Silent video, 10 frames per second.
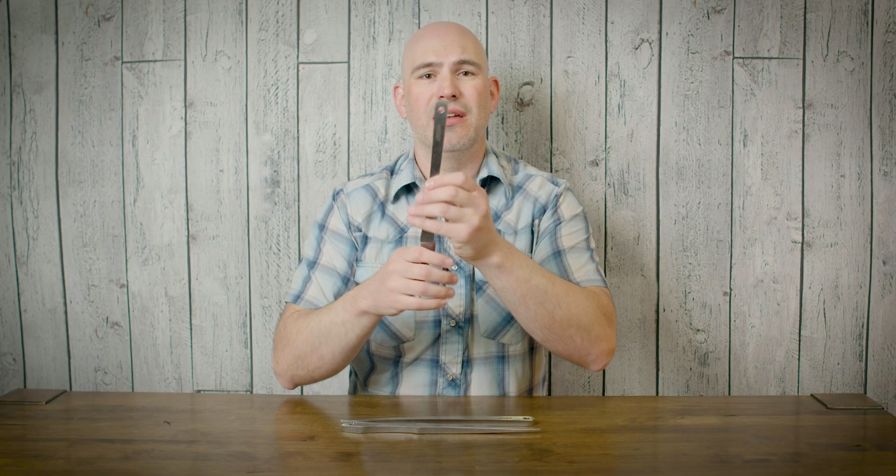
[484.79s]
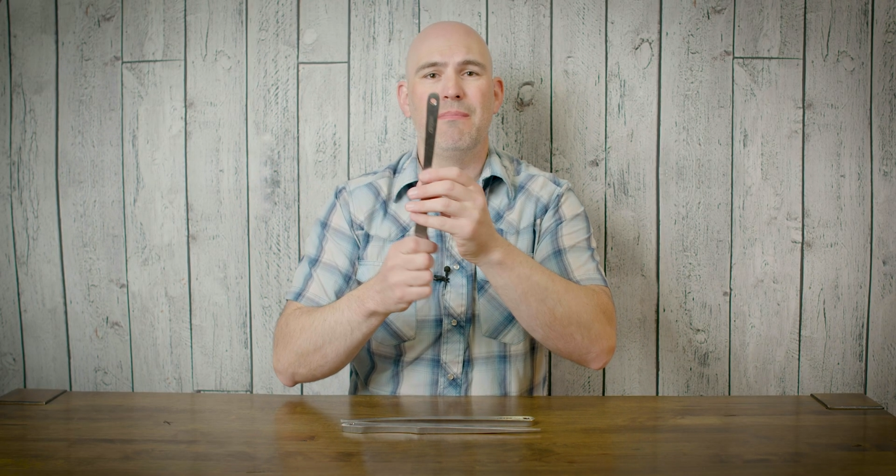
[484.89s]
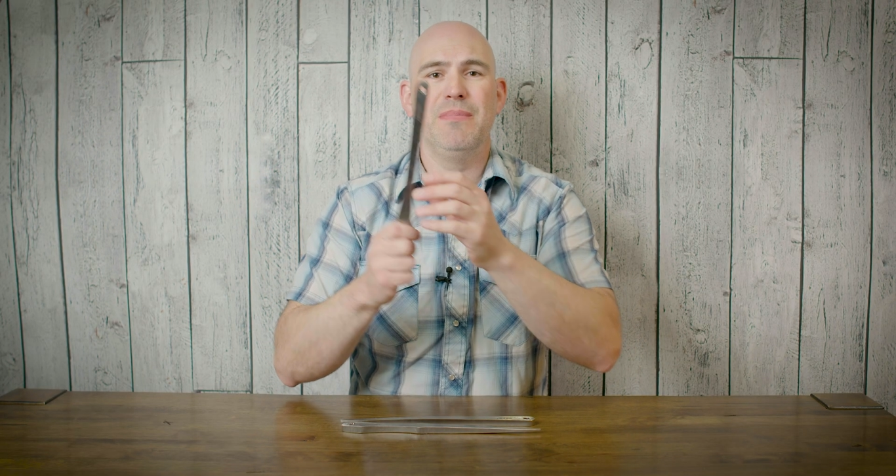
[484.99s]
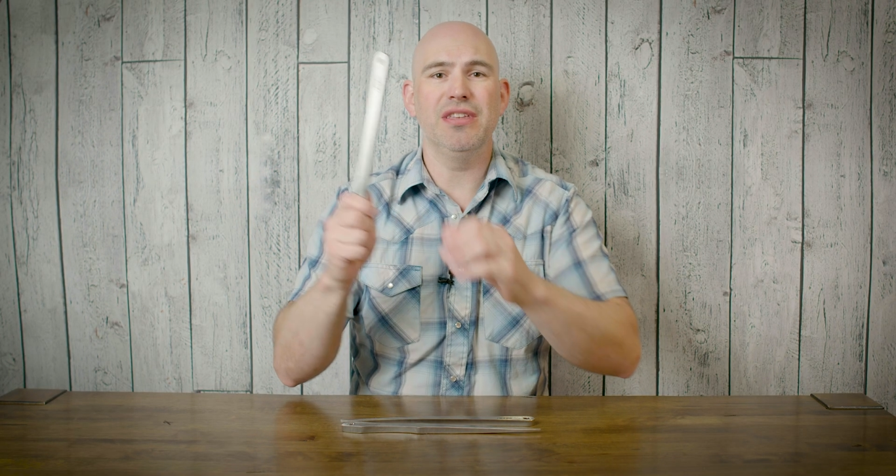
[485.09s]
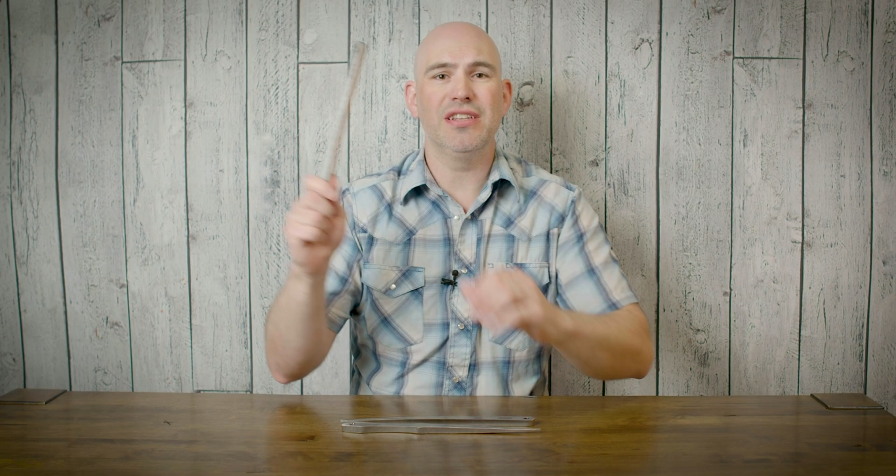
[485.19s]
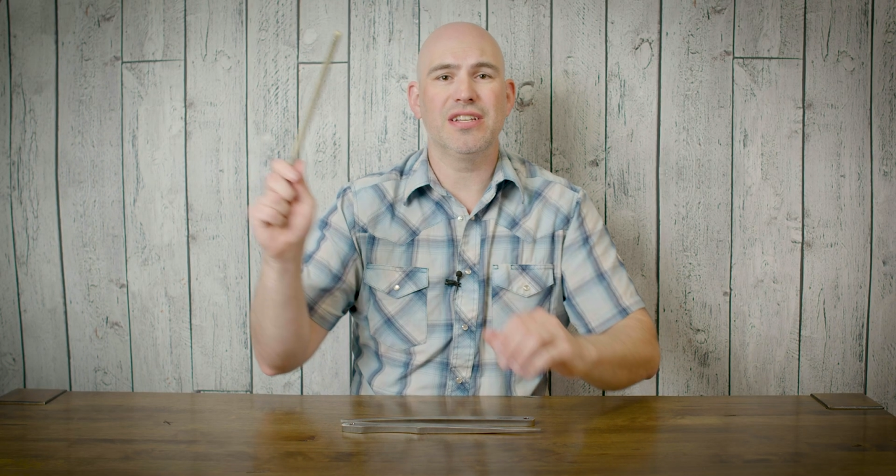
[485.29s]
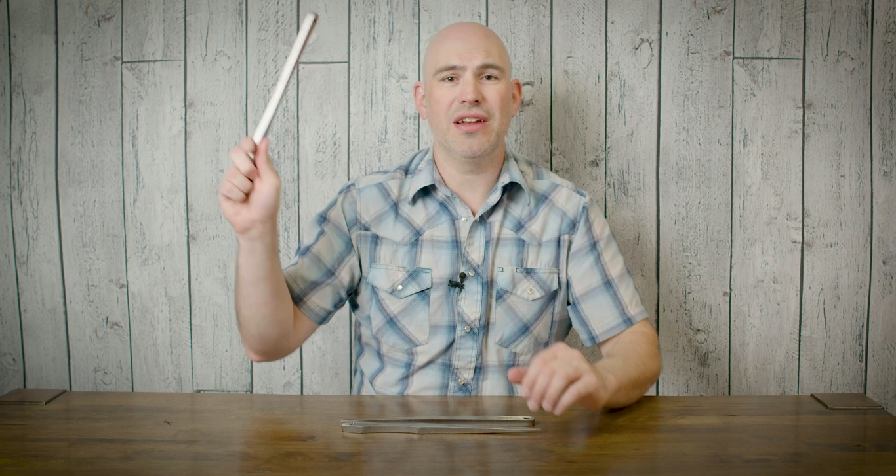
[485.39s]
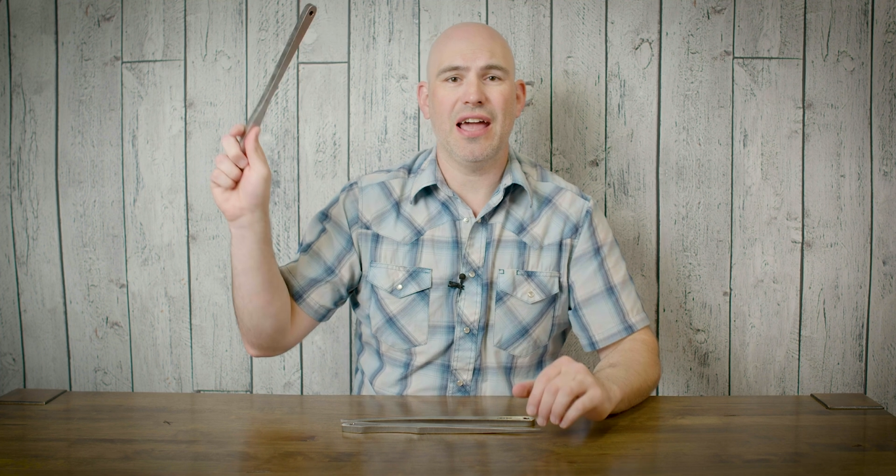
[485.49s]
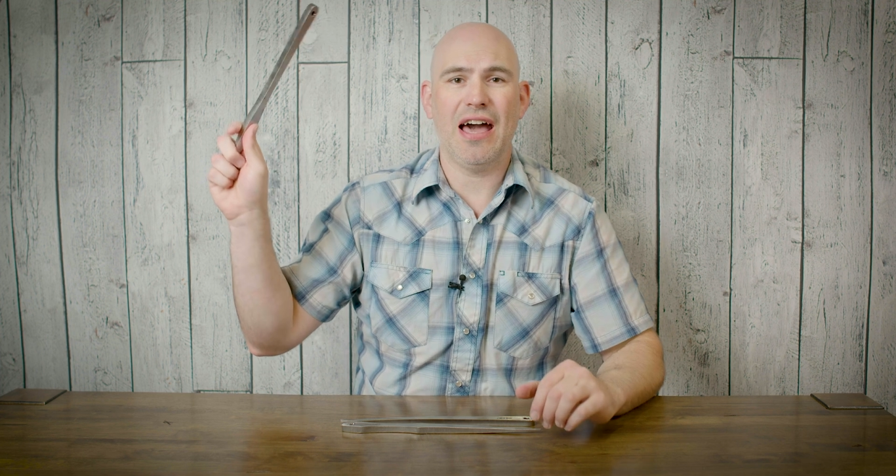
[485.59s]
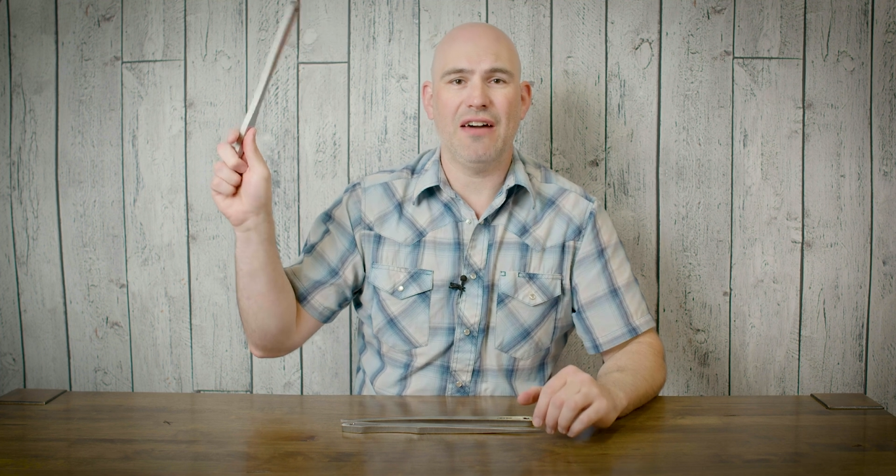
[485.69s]

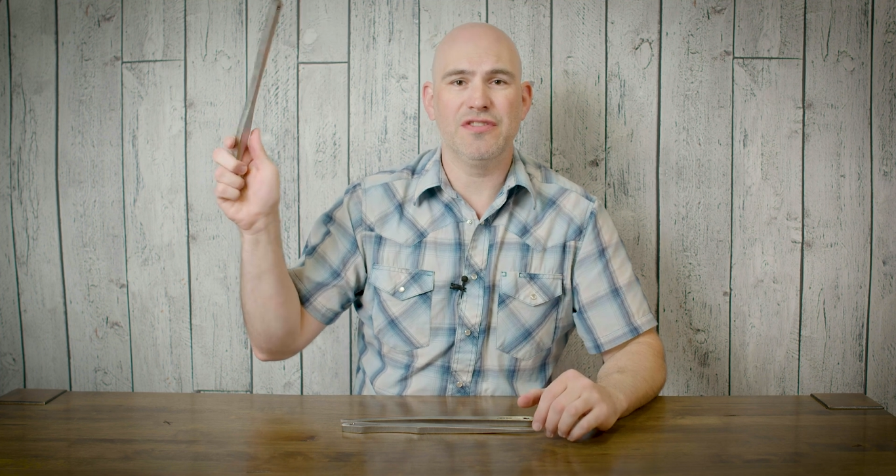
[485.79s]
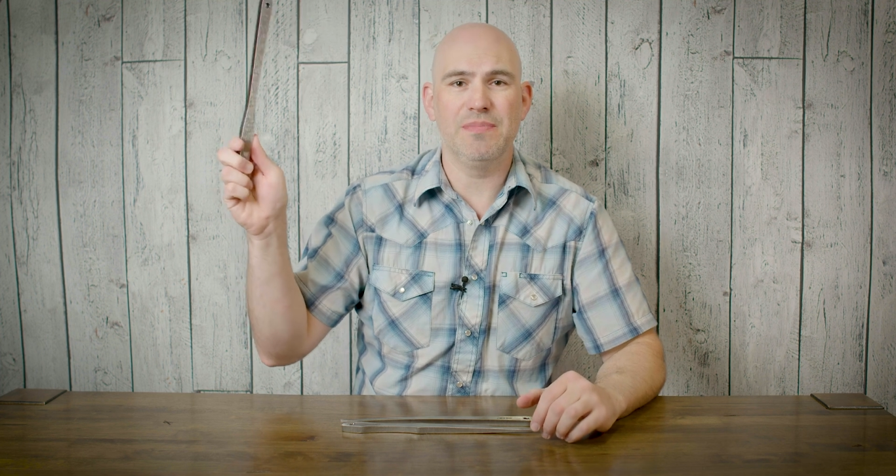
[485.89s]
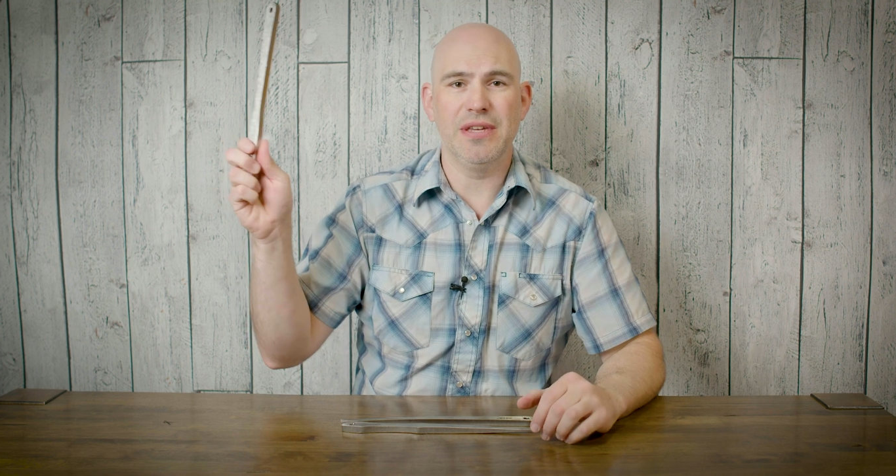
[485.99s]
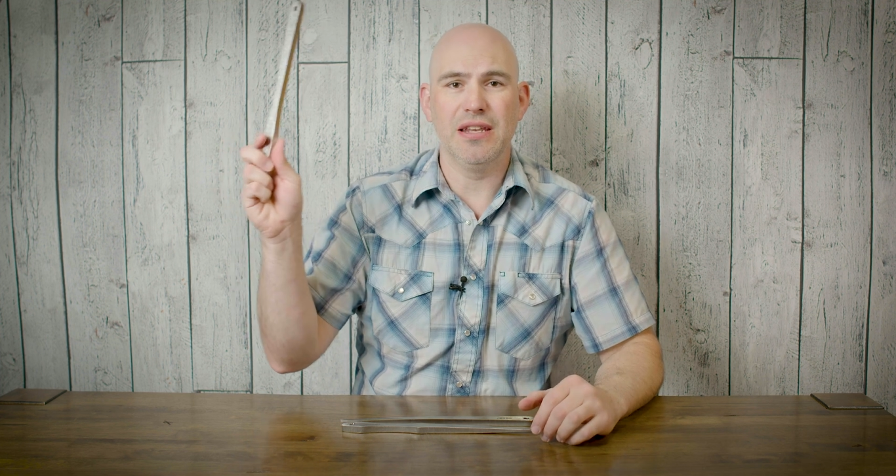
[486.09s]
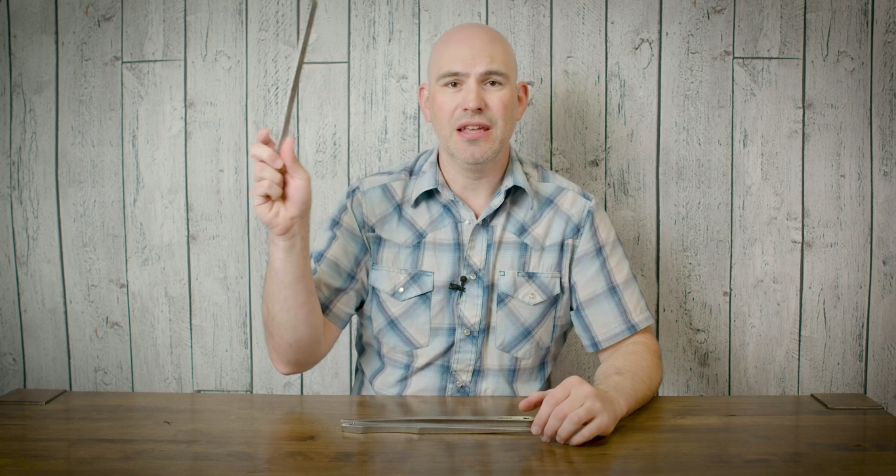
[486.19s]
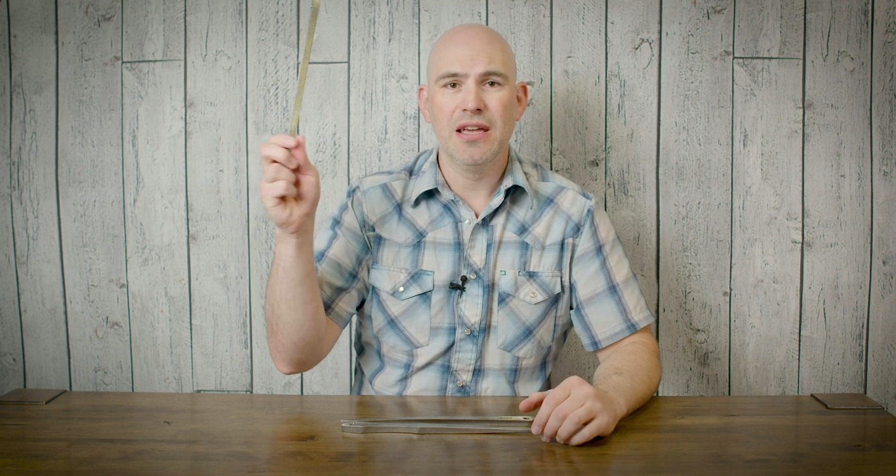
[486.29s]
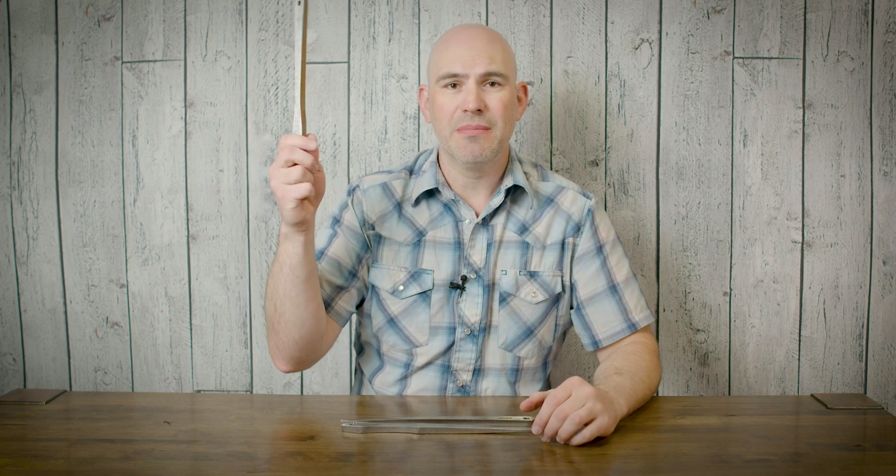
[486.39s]
military half spin.